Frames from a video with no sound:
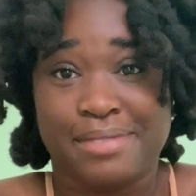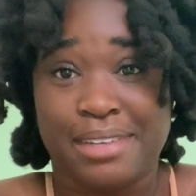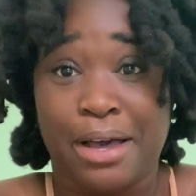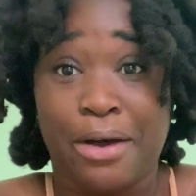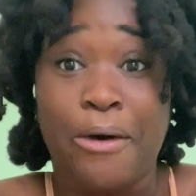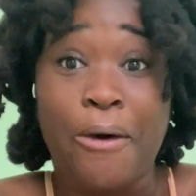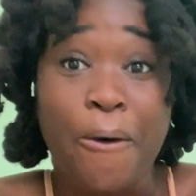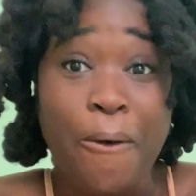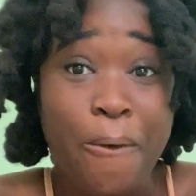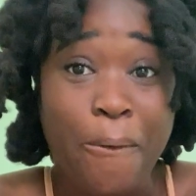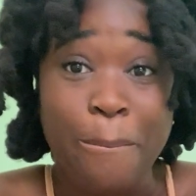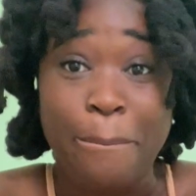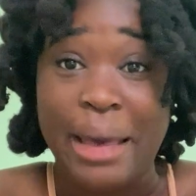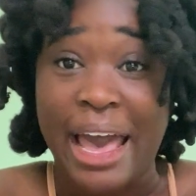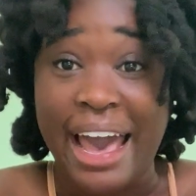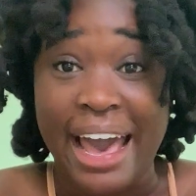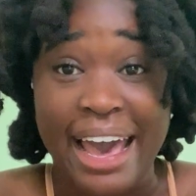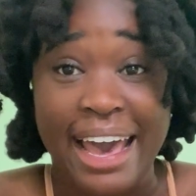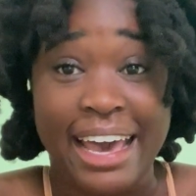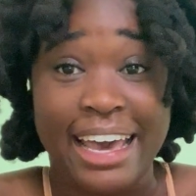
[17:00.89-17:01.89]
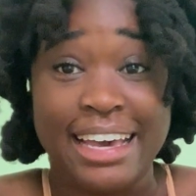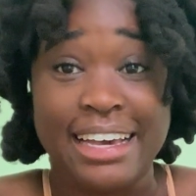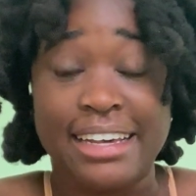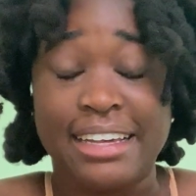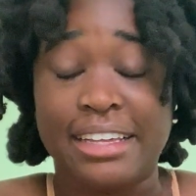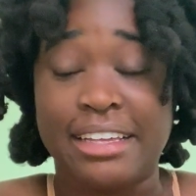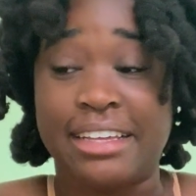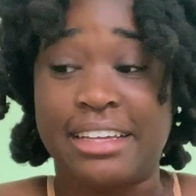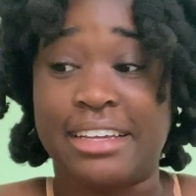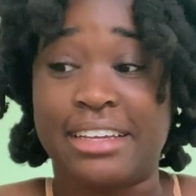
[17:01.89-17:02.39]
a whole bag
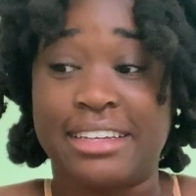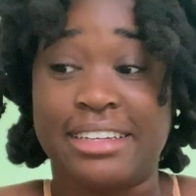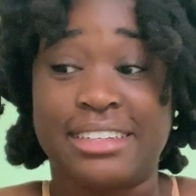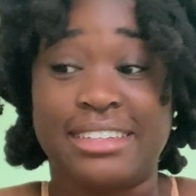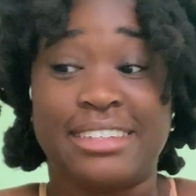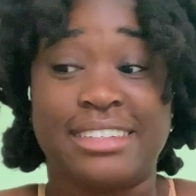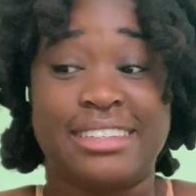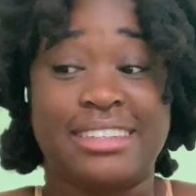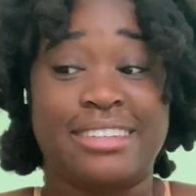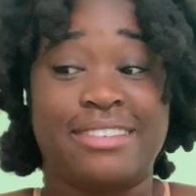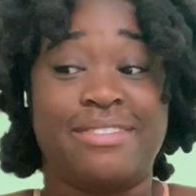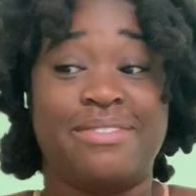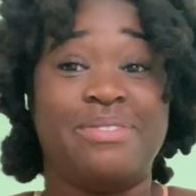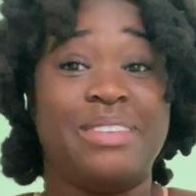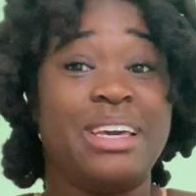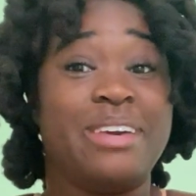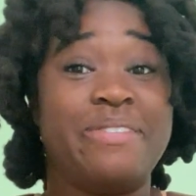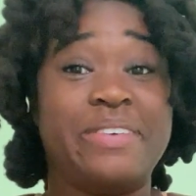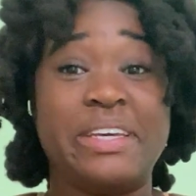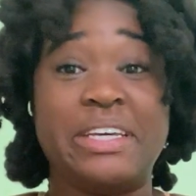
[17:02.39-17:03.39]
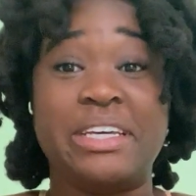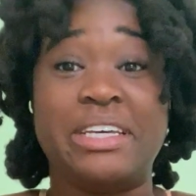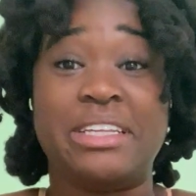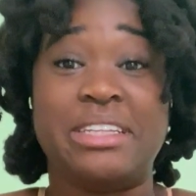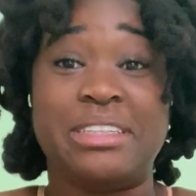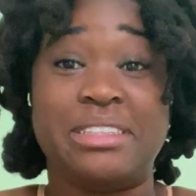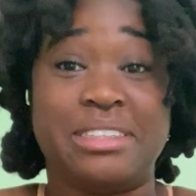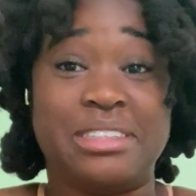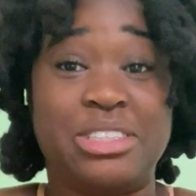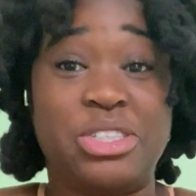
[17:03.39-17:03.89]
maybe
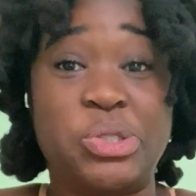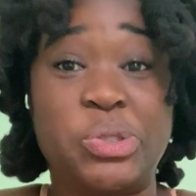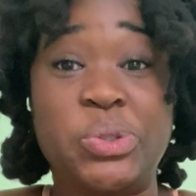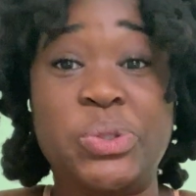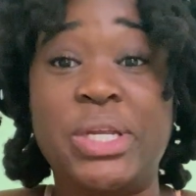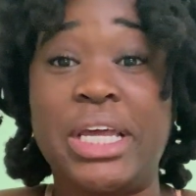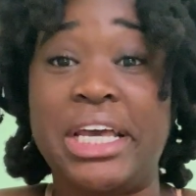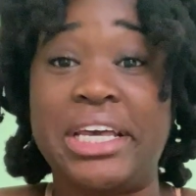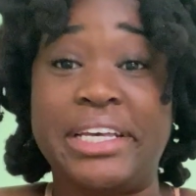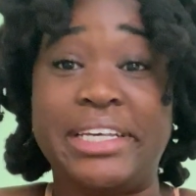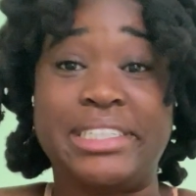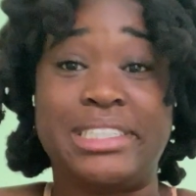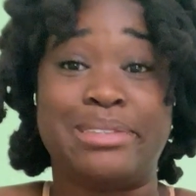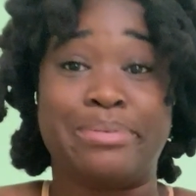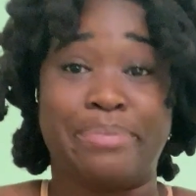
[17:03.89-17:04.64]
in 2 days